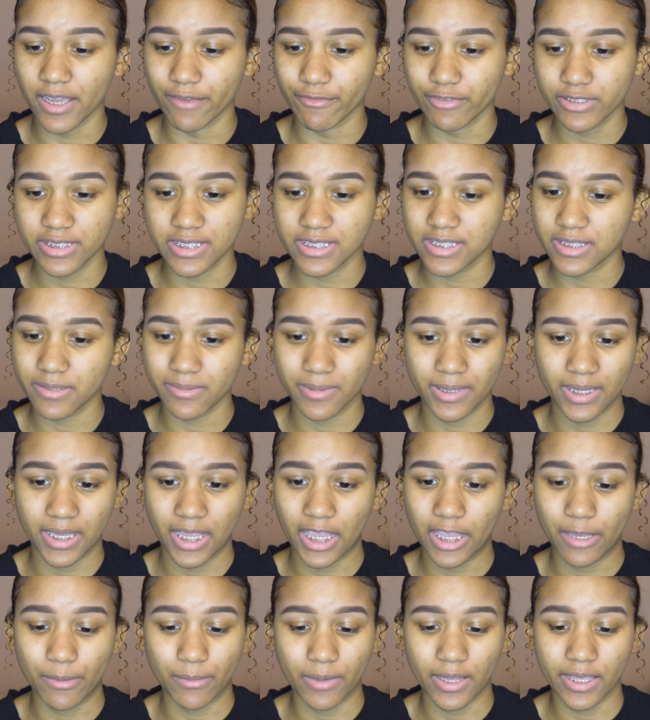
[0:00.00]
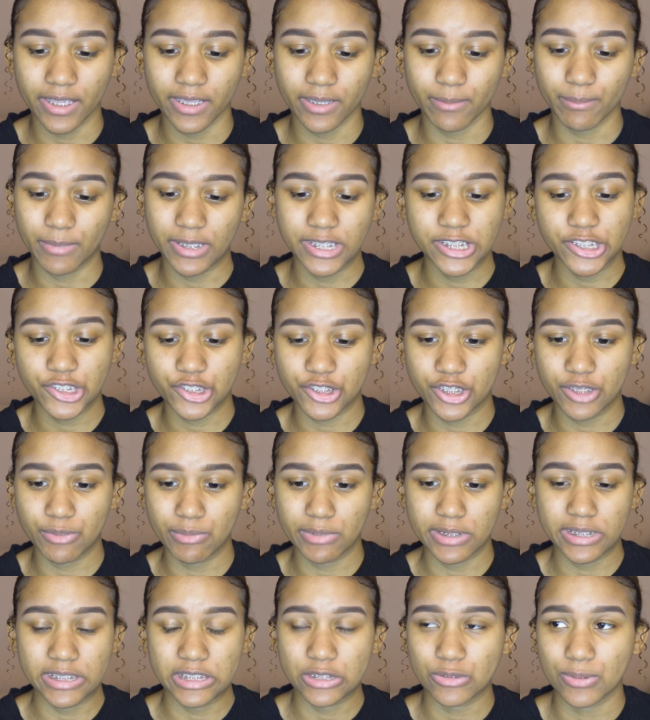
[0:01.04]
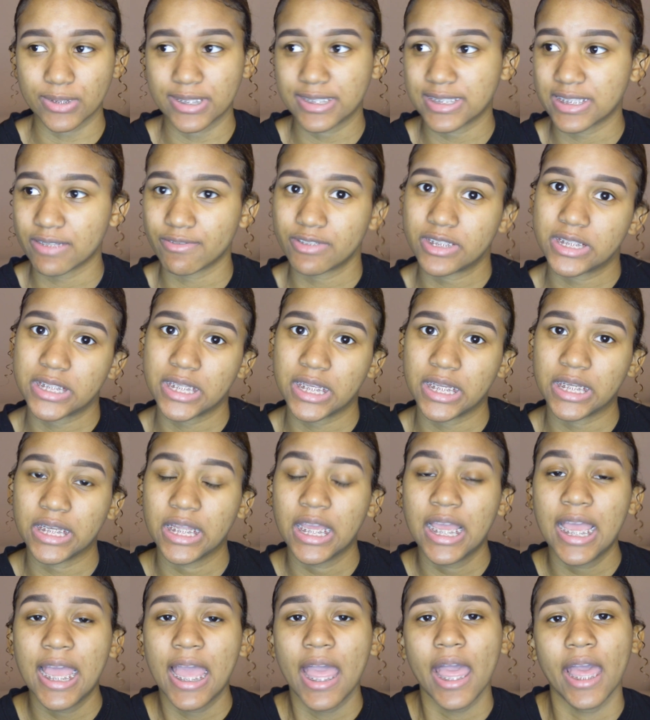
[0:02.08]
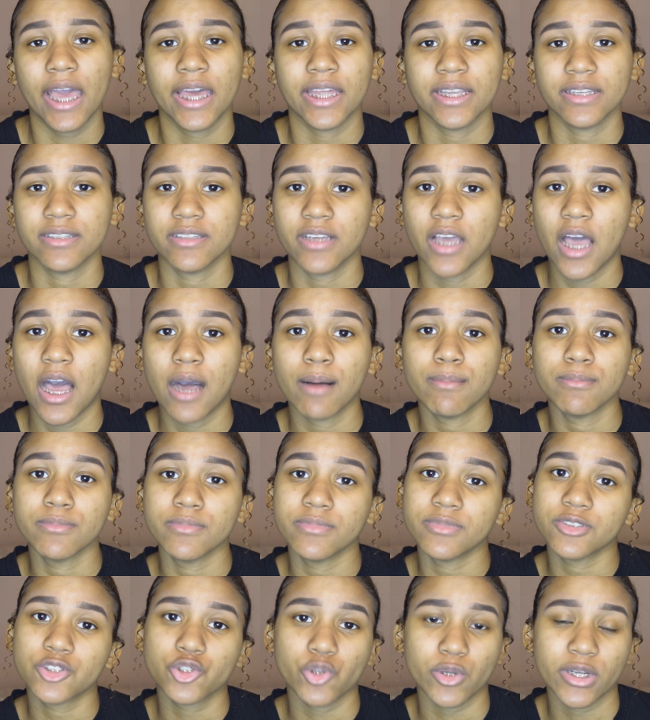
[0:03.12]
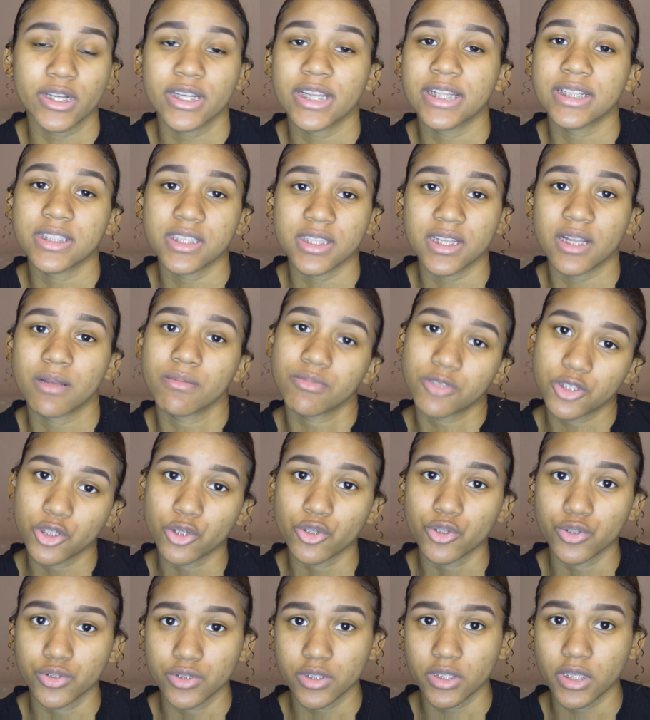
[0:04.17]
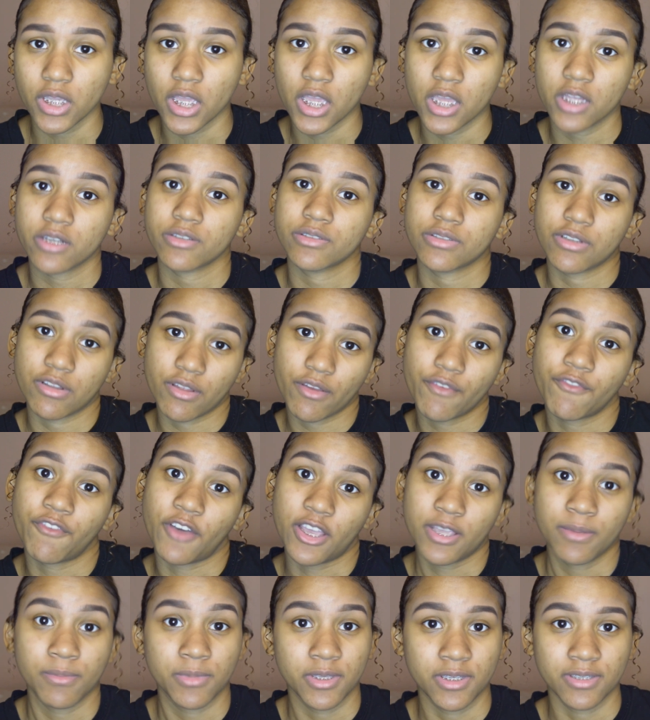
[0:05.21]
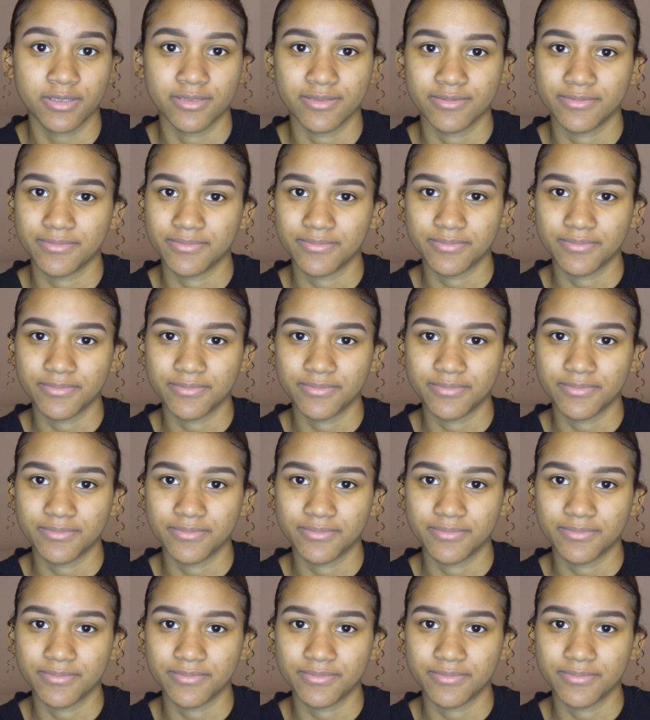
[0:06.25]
ever since it became like mainstream in 2017, and it's 2019. I'm still using it. Fight me.